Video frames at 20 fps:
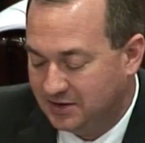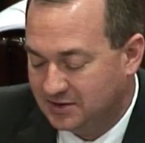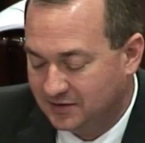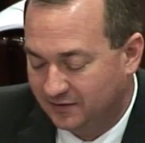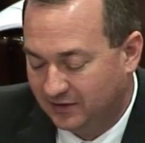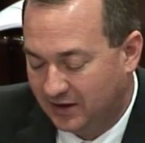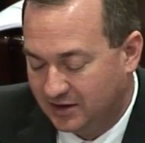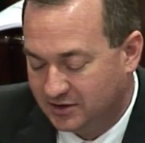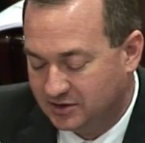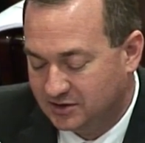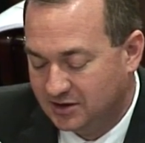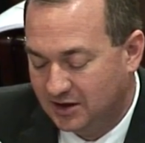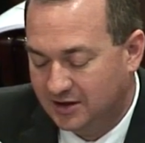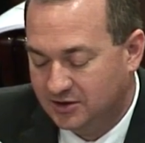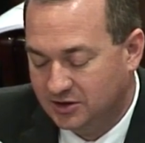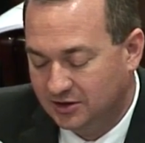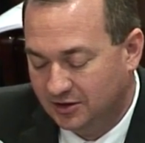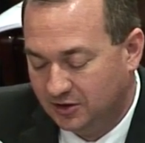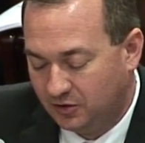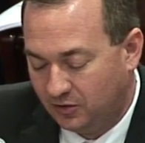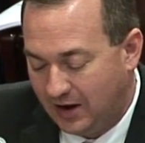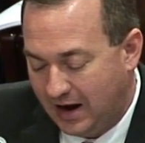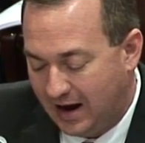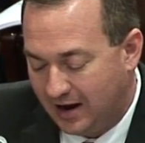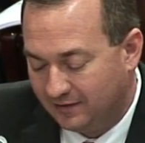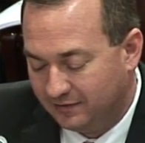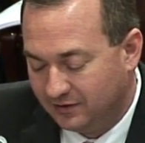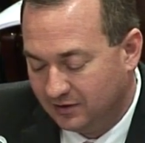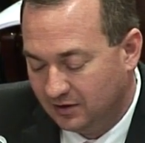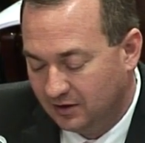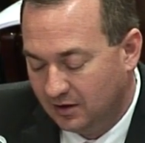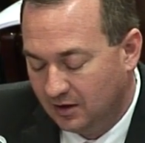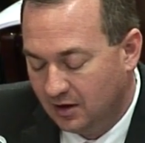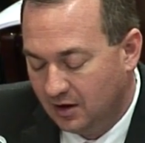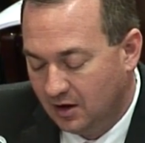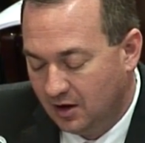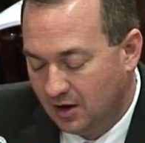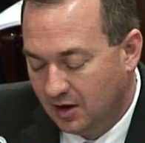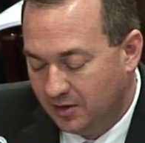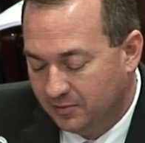piece of legislation to craft.
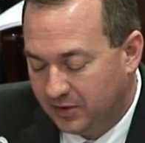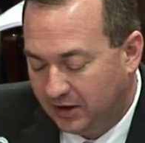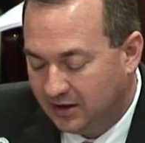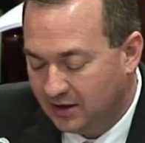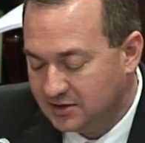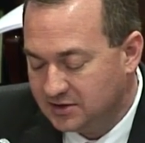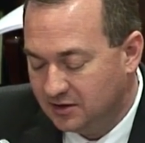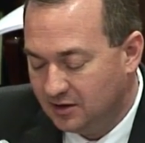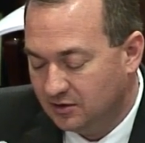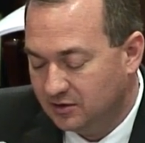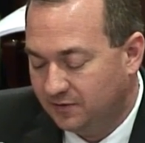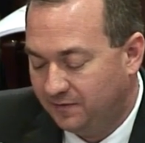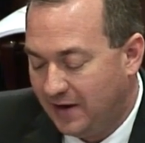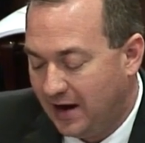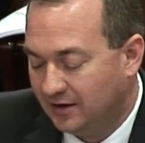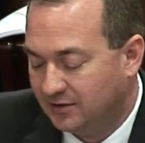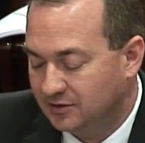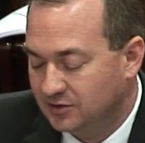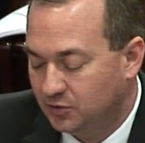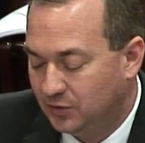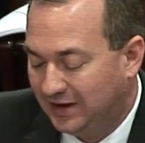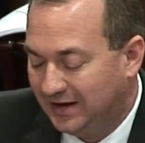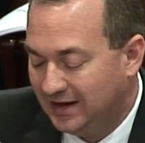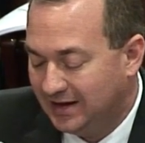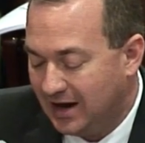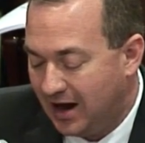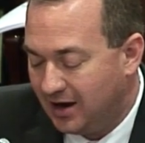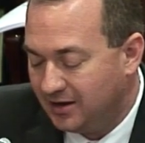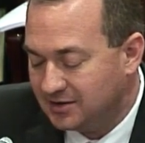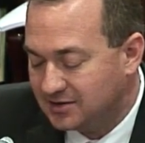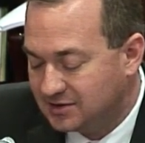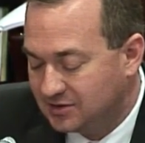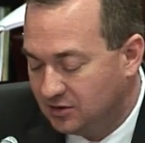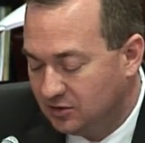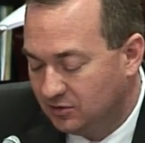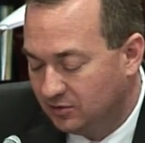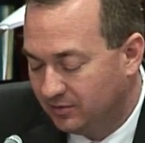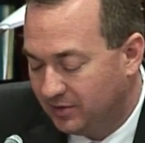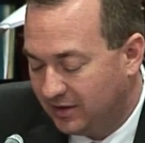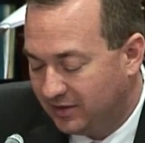Because of those factors, we cannot
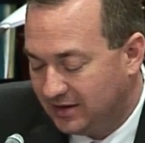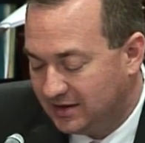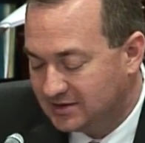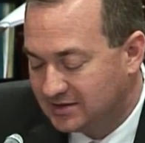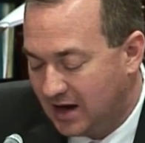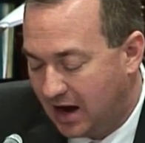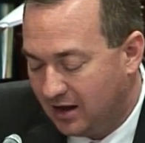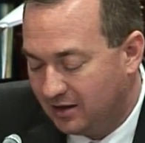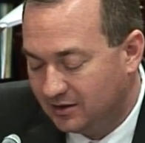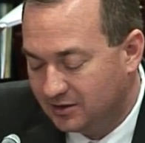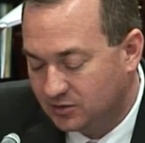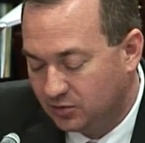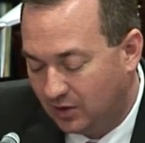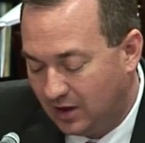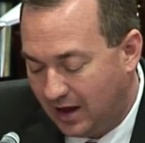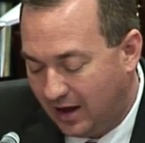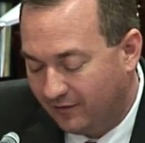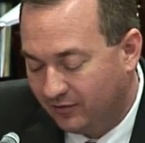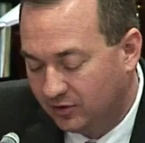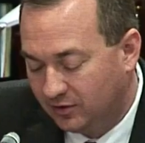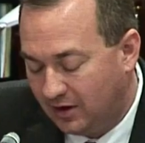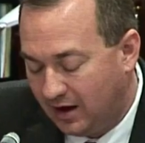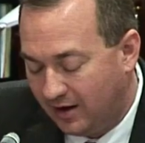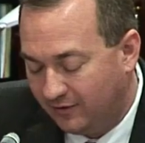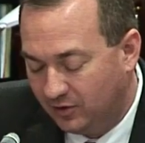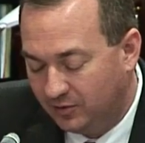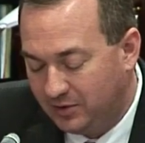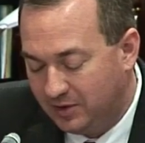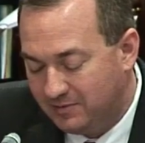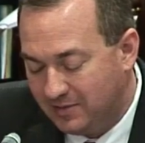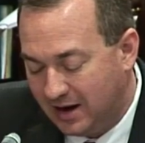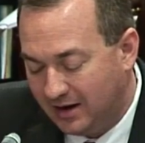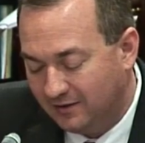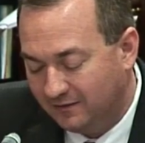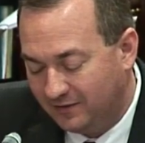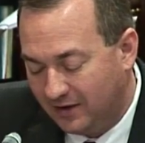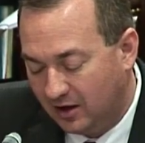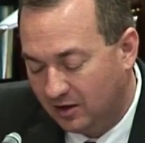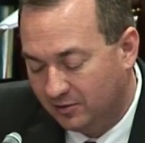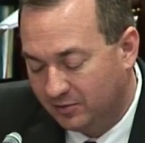assume that these dollars will ever, ever be made
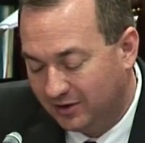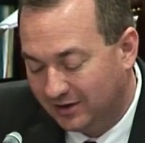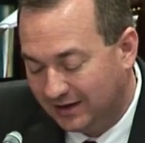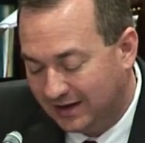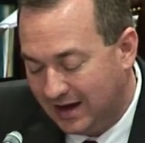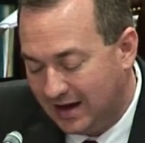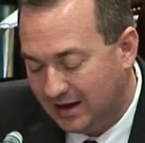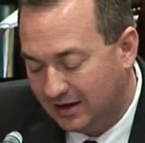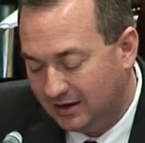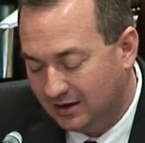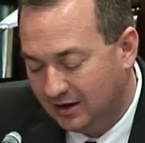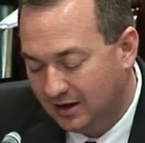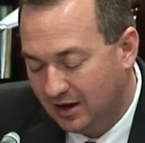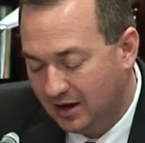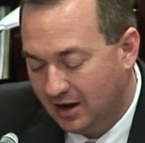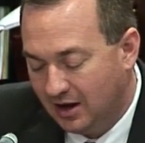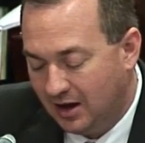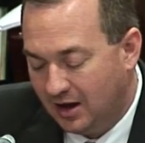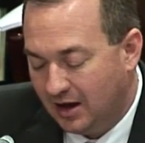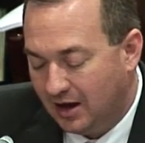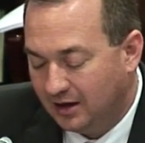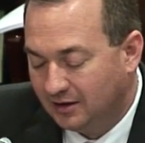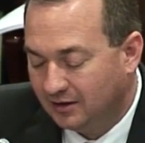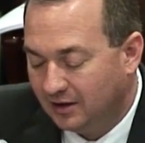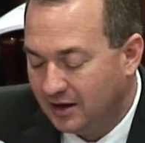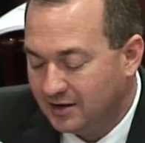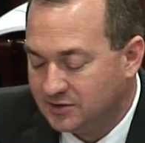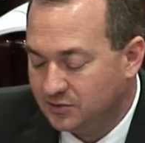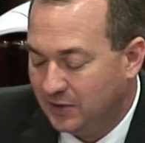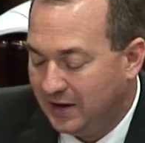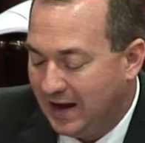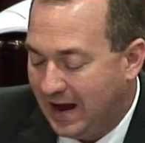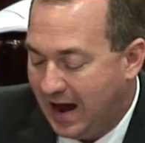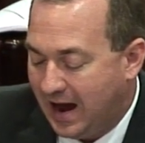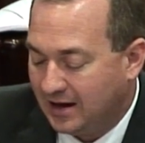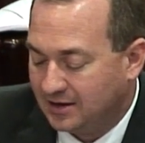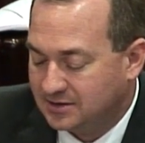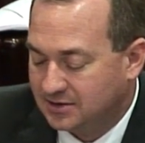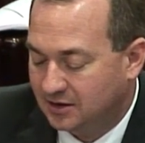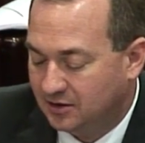available again unless we
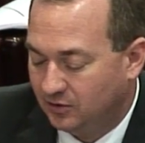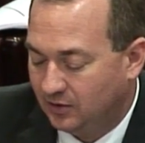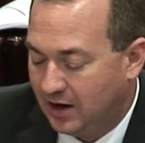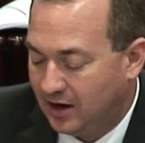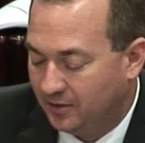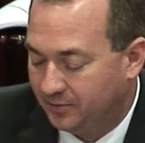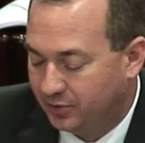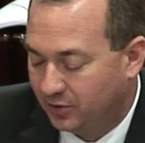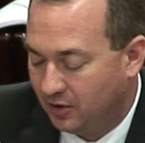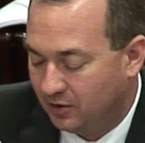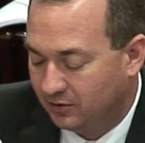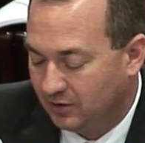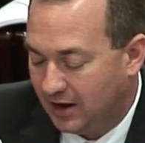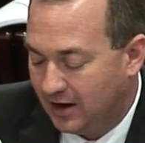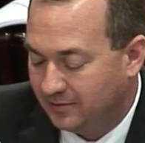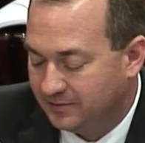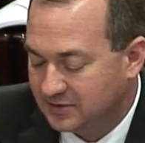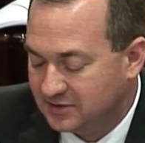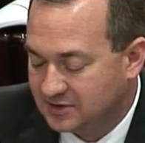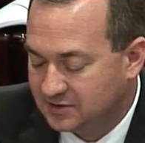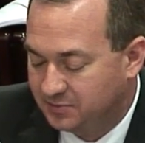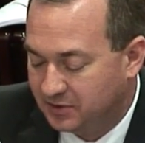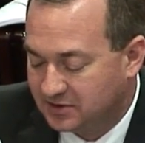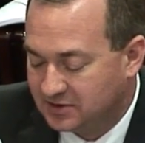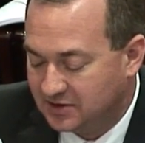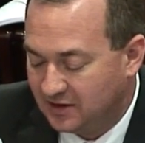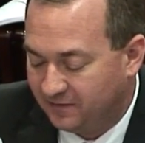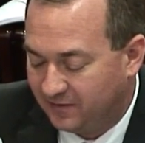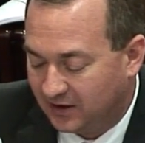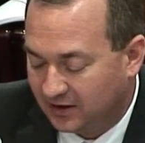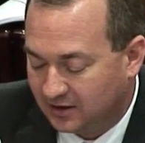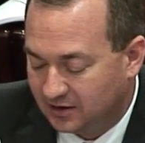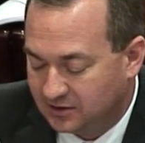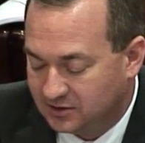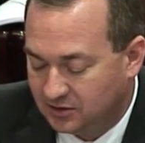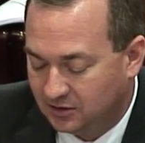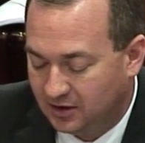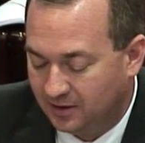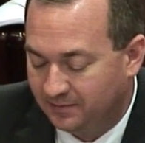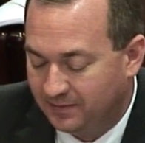act to create a program specific
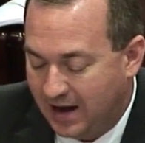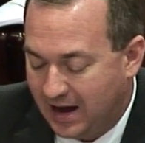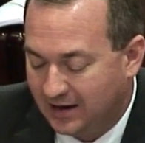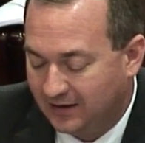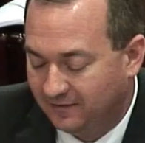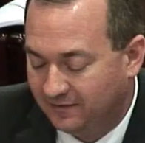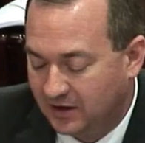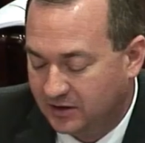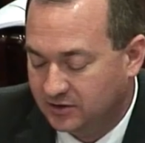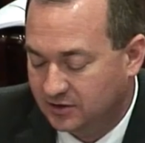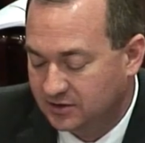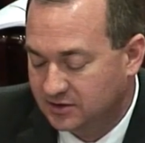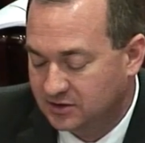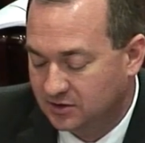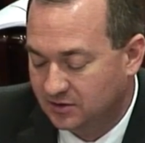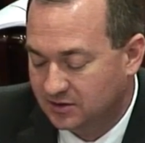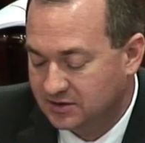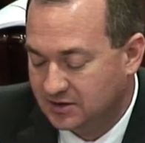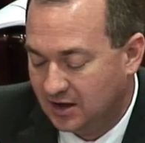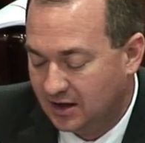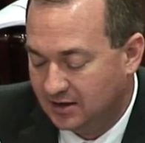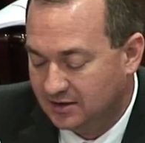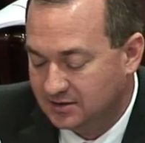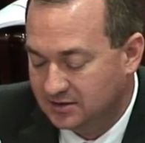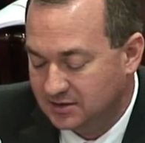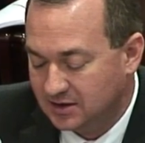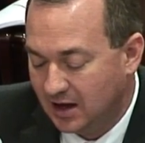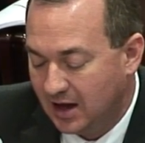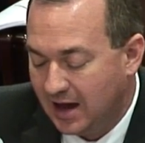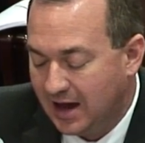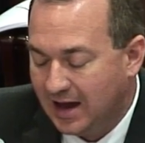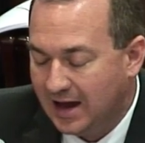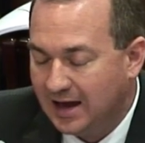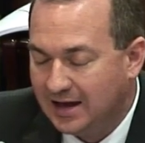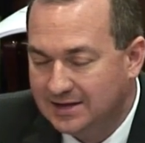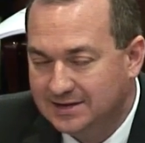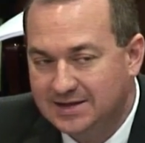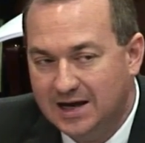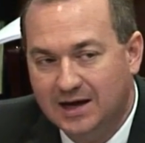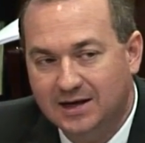to combating veteran suicides
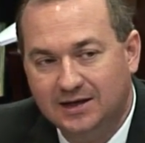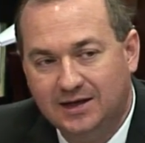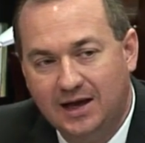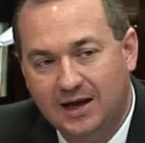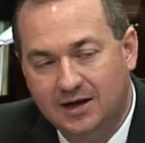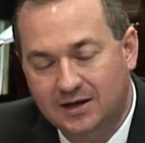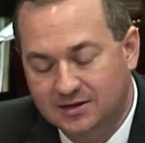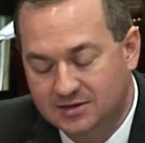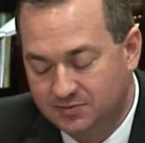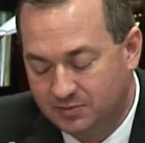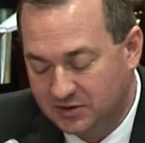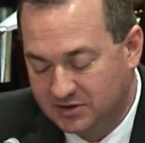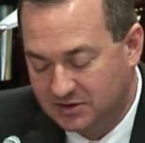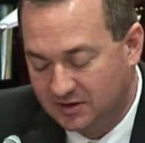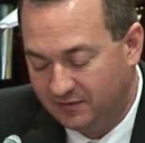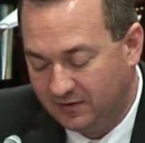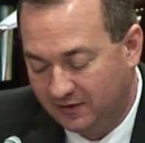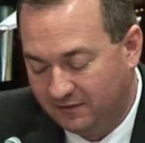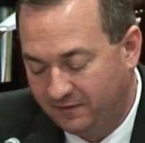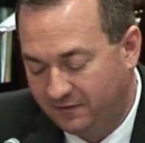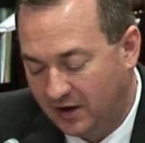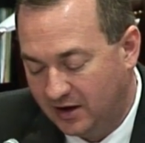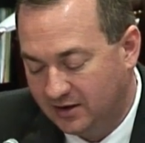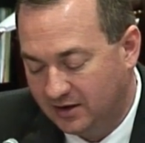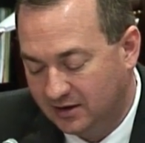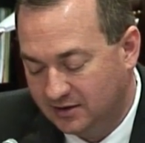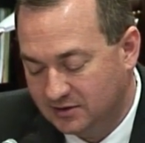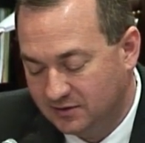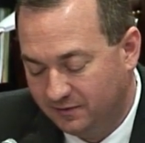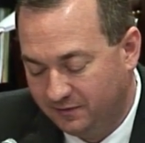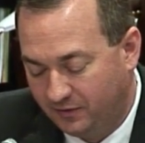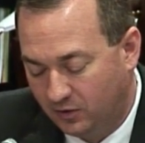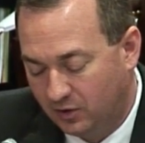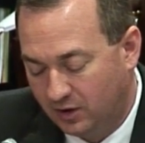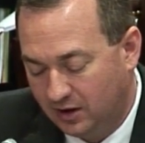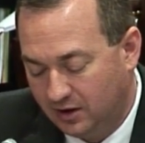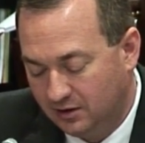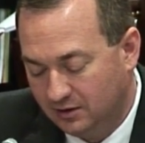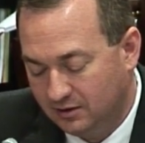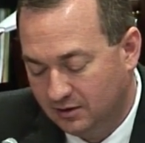and dedicating specific fundings
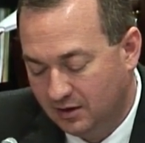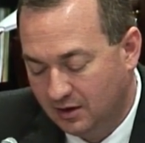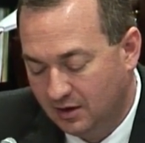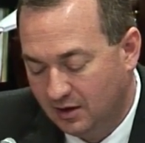for it.